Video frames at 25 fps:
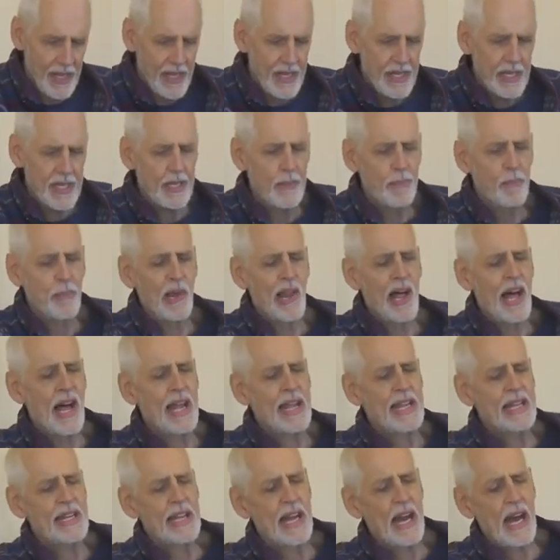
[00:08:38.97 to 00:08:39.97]
You
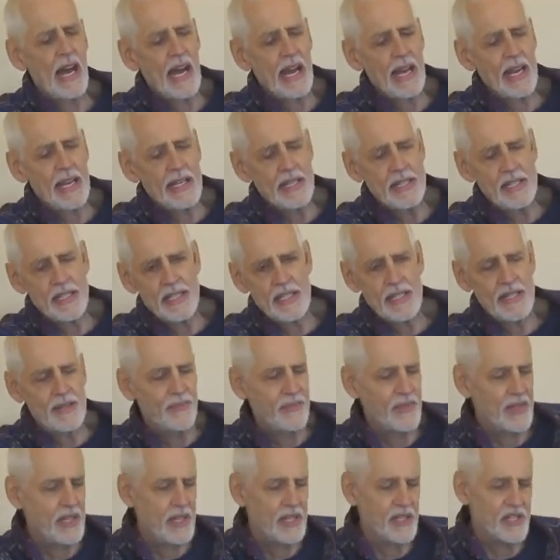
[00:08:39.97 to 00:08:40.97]
blind guides,
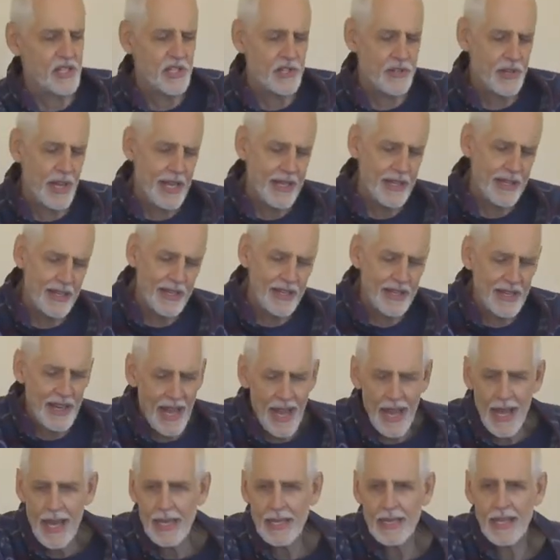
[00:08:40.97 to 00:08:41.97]
you strain at a
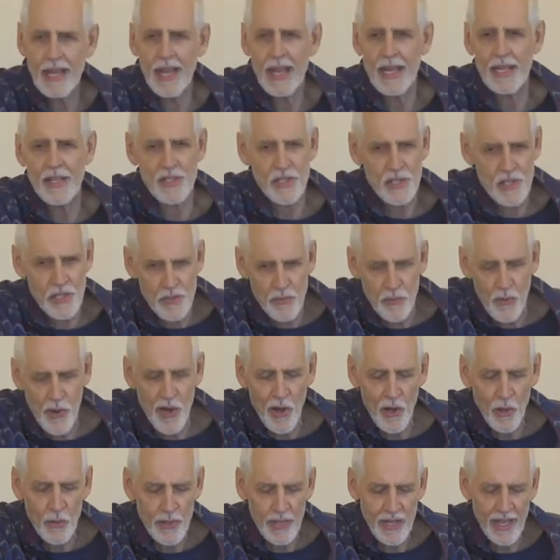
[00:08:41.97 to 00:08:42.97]
gnat and
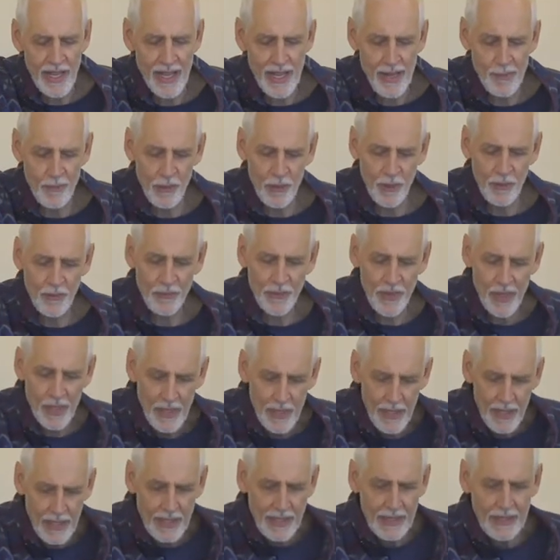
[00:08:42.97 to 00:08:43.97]
swallow a camel.
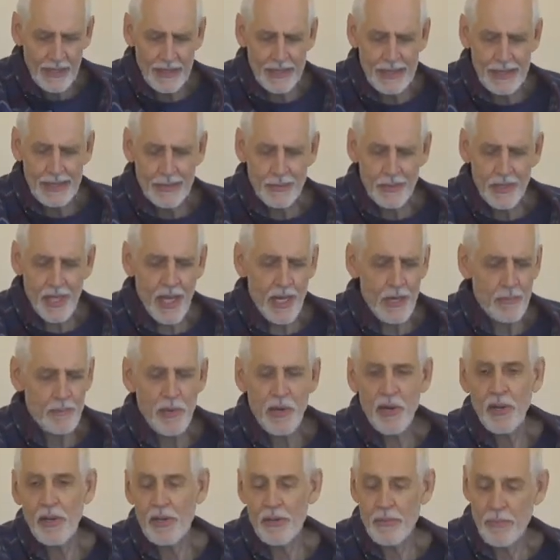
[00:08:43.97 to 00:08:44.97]
Uh, without a
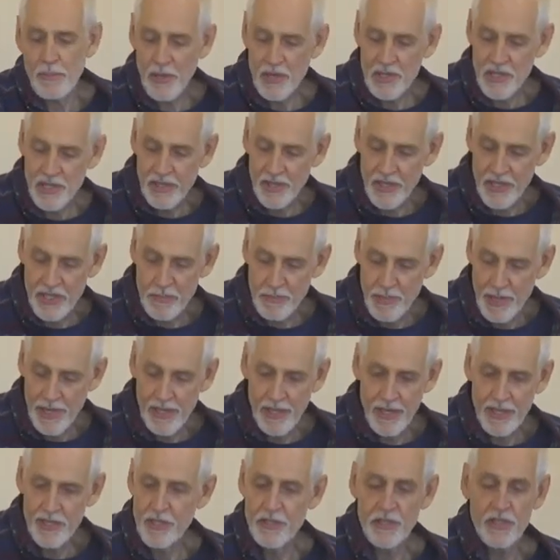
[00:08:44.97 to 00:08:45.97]
per personal
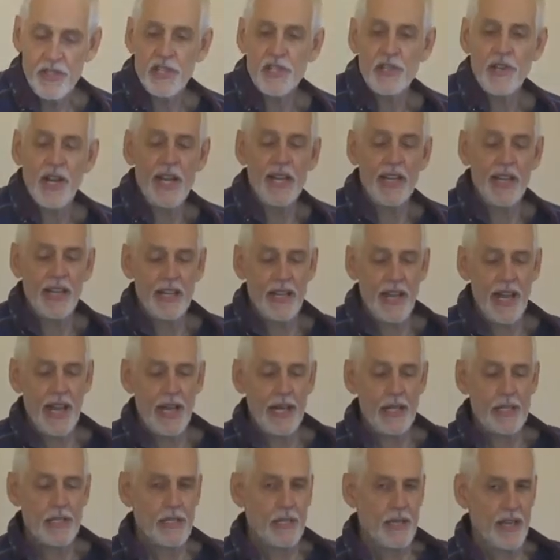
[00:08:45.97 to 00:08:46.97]
experience, you're just straining at
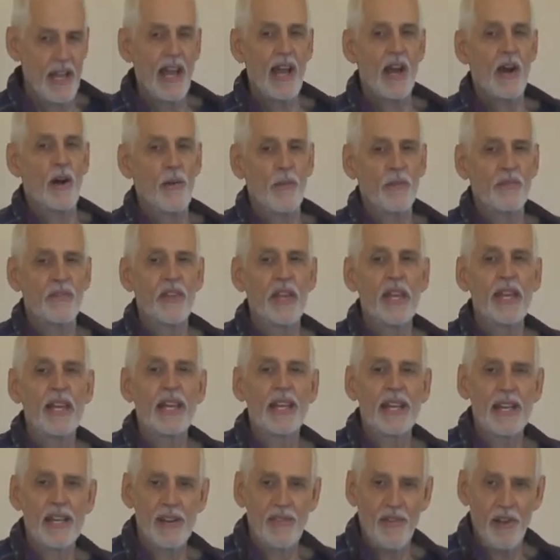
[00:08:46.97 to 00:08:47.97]
gnats. Now,
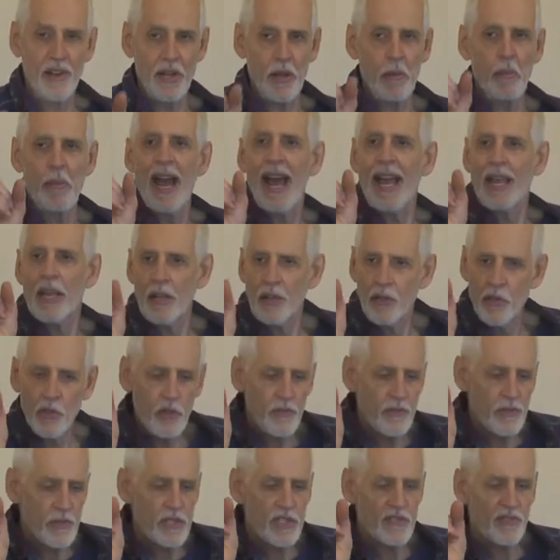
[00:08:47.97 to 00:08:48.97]
think carefully. Habakkuk
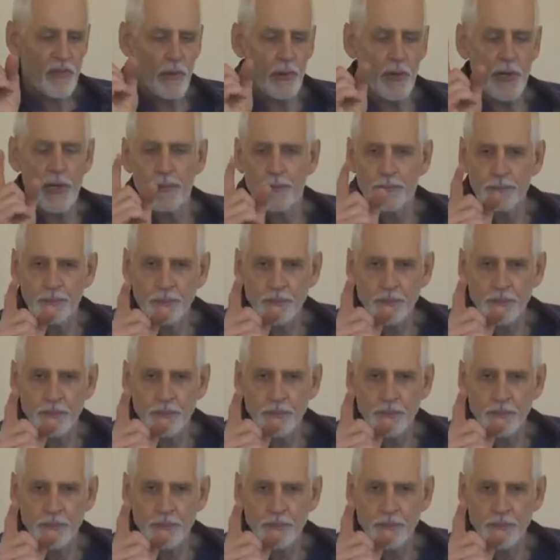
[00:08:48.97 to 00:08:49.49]
2, verse 4.